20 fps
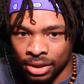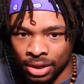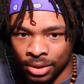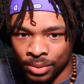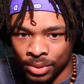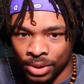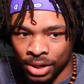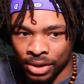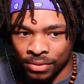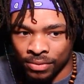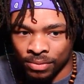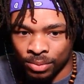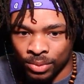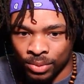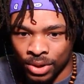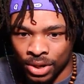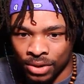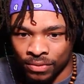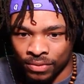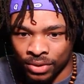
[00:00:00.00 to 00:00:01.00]
Yeah, we gotta
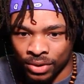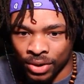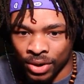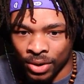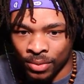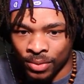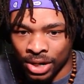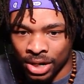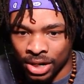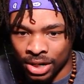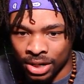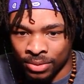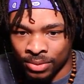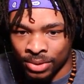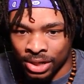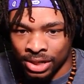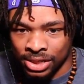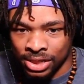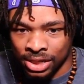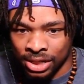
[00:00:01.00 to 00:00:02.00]
we gotta figure out. We gotta
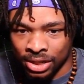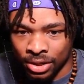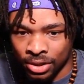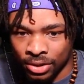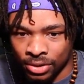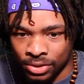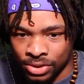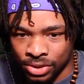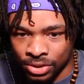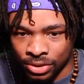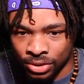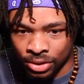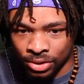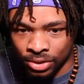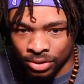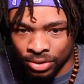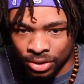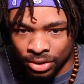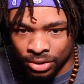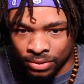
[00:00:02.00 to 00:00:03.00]
we gotta take a closer
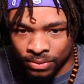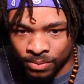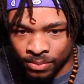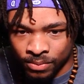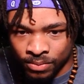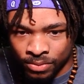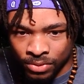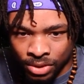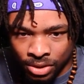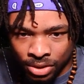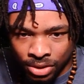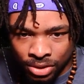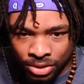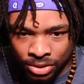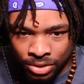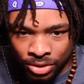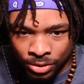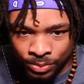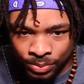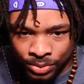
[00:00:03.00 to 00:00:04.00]
look. Hold on.
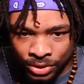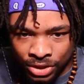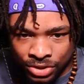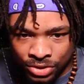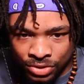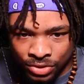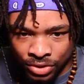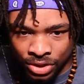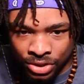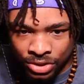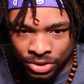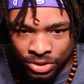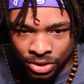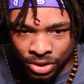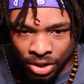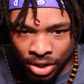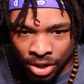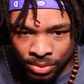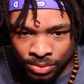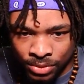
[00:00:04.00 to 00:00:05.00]
Don't be a
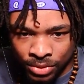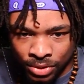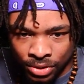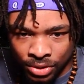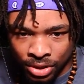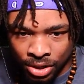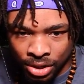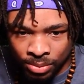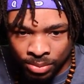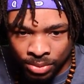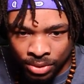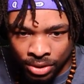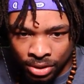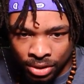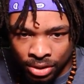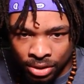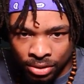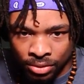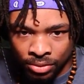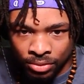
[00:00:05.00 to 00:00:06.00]
stranger. I'm your
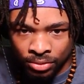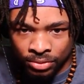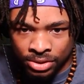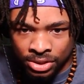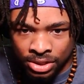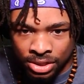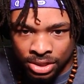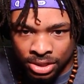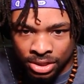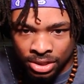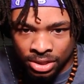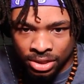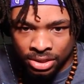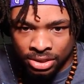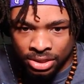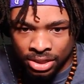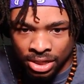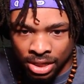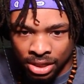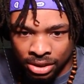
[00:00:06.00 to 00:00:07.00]
neighbor.
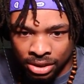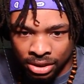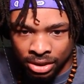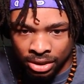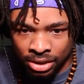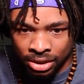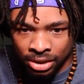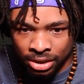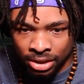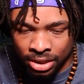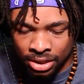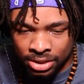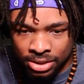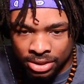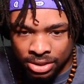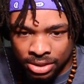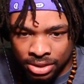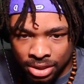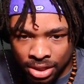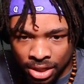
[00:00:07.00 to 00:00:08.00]
Only yeah yeah yeah.
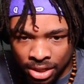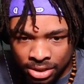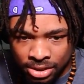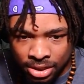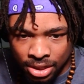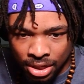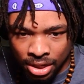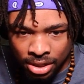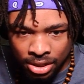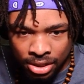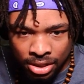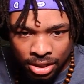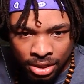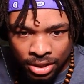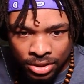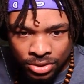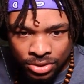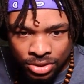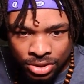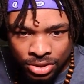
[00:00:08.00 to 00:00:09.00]
That's that's that.
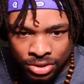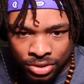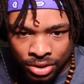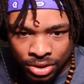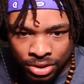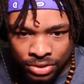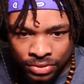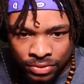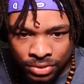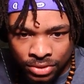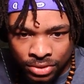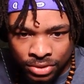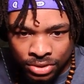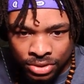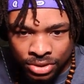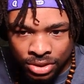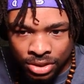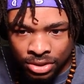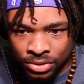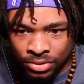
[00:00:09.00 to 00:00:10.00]
Energy
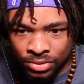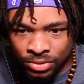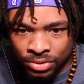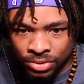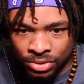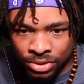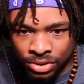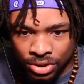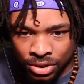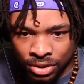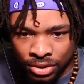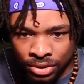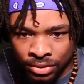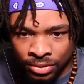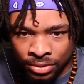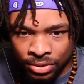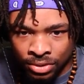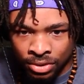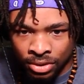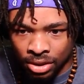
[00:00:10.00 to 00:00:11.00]
transfer signals.
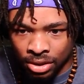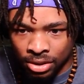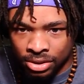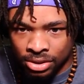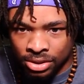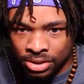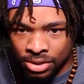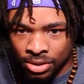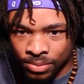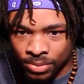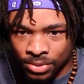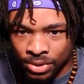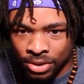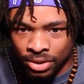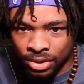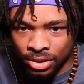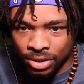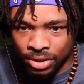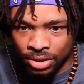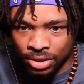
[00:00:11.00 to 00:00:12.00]
No. Uh,
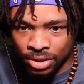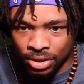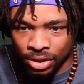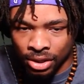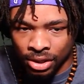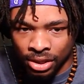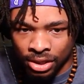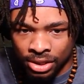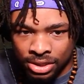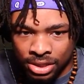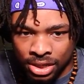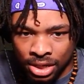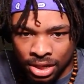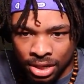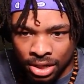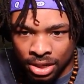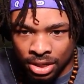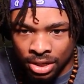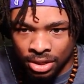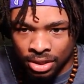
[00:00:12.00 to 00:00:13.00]
something. Okay, that's
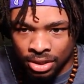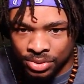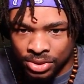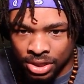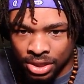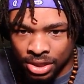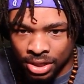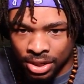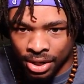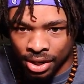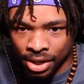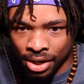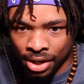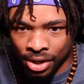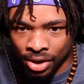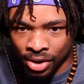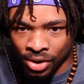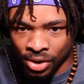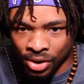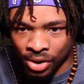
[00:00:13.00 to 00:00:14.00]
Kate. See.
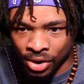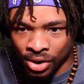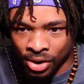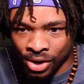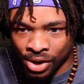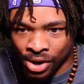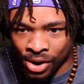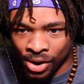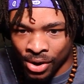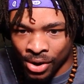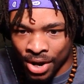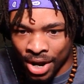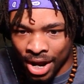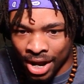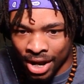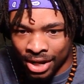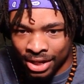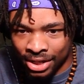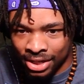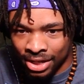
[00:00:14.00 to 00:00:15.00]
Oh,
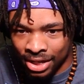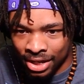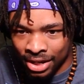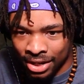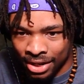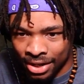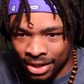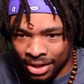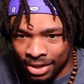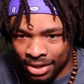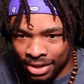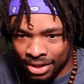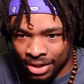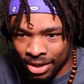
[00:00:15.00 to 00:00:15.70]
Aunt Kate.